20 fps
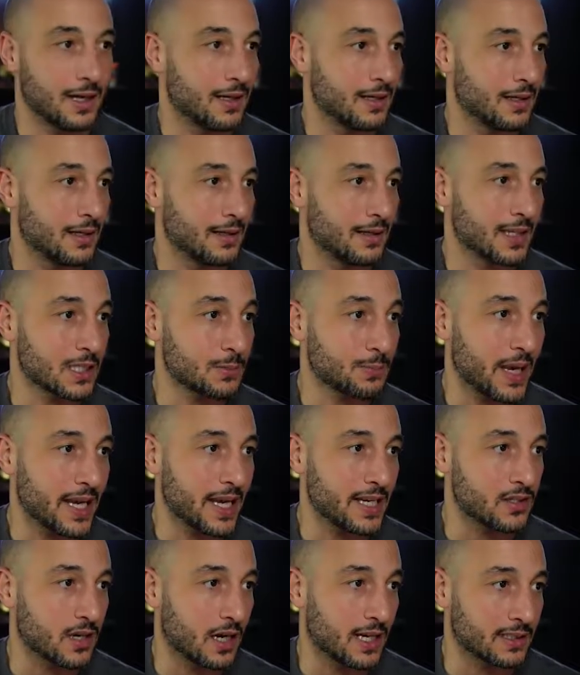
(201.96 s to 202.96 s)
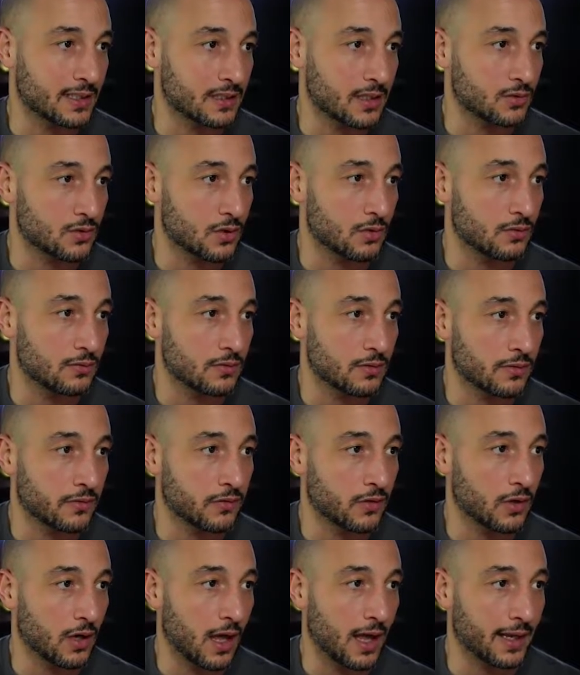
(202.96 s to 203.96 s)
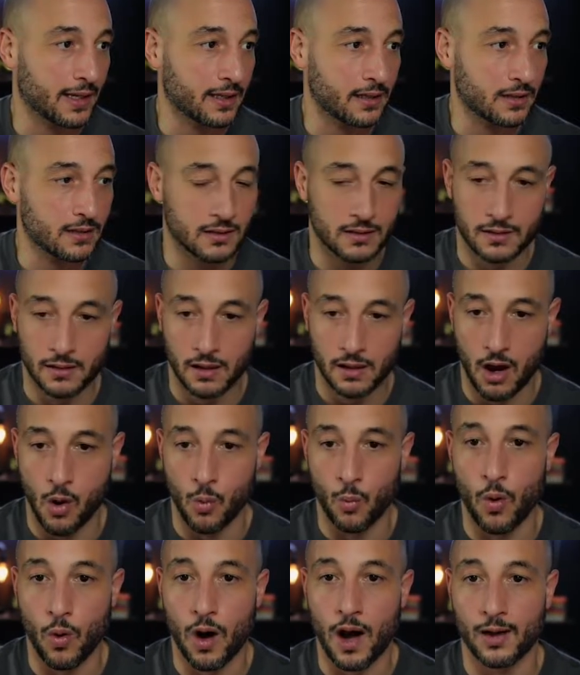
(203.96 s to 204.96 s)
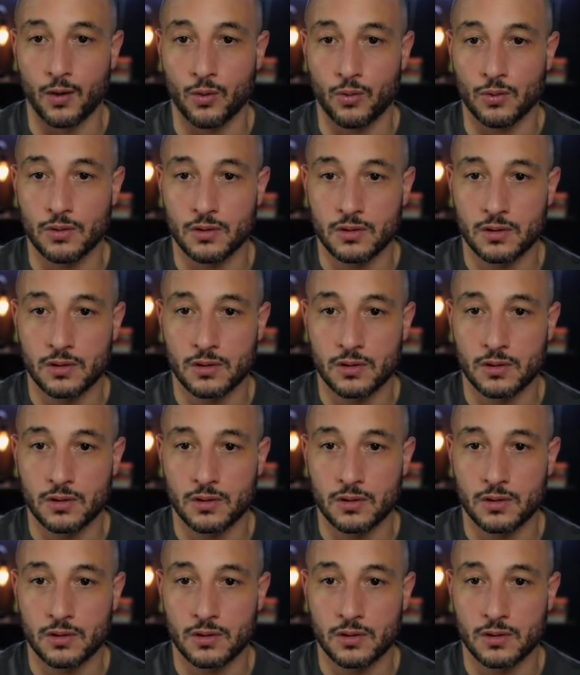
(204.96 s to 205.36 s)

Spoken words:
This page, guys, goes on for like a while.